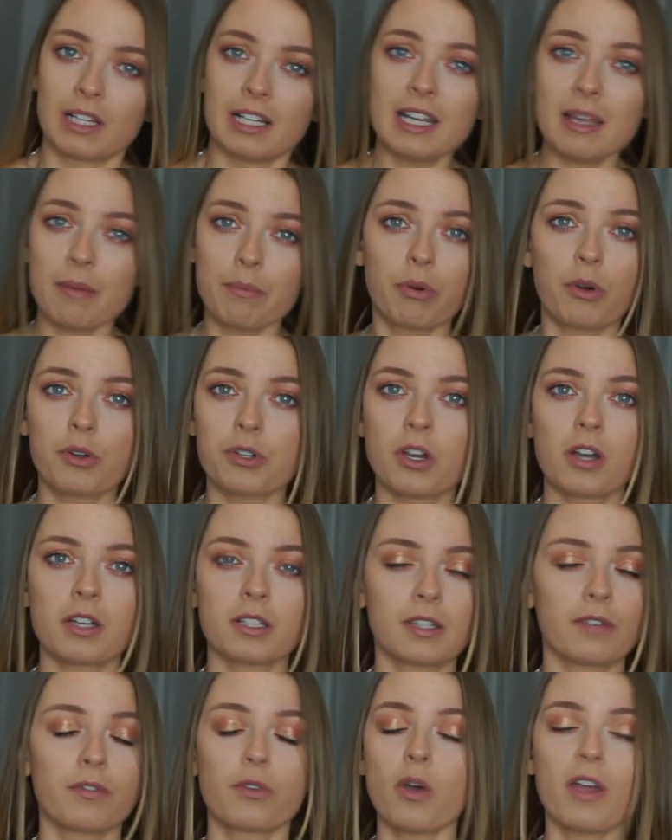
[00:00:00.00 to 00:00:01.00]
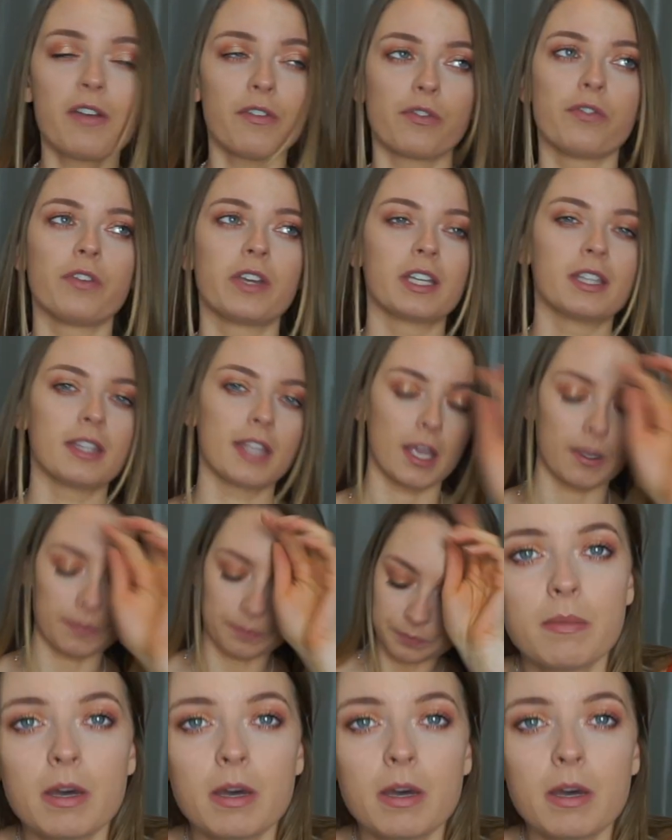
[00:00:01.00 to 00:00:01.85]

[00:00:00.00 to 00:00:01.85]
lip products. They've got everything in there.